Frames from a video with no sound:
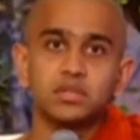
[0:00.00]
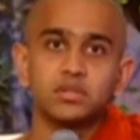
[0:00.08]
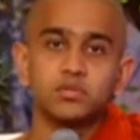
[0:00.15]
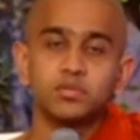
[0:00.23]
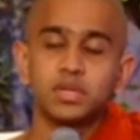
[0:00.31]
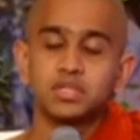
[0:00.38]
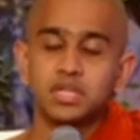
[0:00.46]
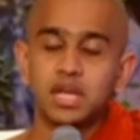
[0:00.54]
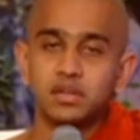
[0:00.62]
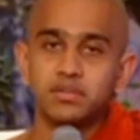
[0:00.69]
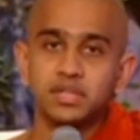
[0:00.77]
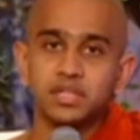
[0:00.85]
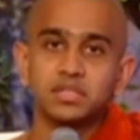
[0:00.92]
to pay
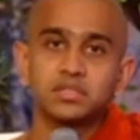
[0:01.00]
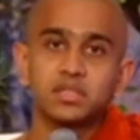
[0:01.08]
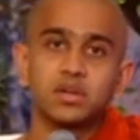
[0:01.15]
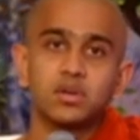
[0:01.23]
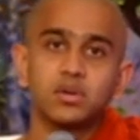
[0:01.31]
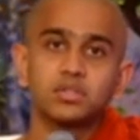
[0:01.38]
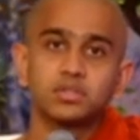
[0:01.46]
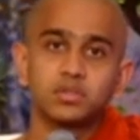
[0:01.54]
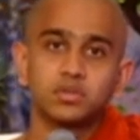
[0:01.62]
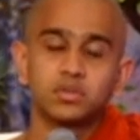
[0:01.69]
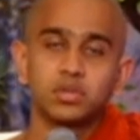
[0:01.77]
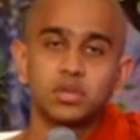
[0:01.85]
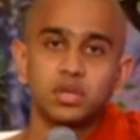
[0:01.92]
salaries, and
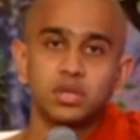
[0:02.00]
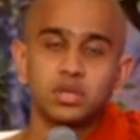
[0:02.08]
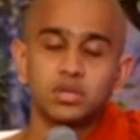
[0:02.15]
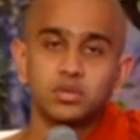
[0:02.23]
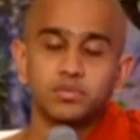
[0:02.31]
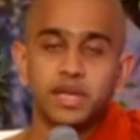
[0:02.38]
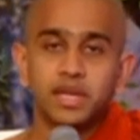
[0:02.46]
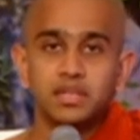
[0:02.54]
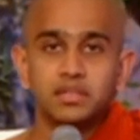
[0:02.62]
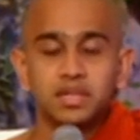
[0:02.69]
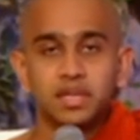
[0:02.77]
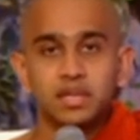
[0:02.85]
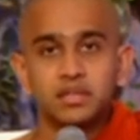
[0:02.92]
also to
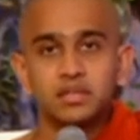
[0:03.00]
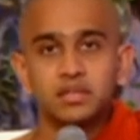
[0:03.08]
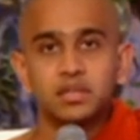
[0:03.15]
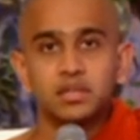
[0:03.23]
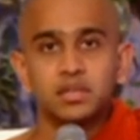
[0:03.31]
maintain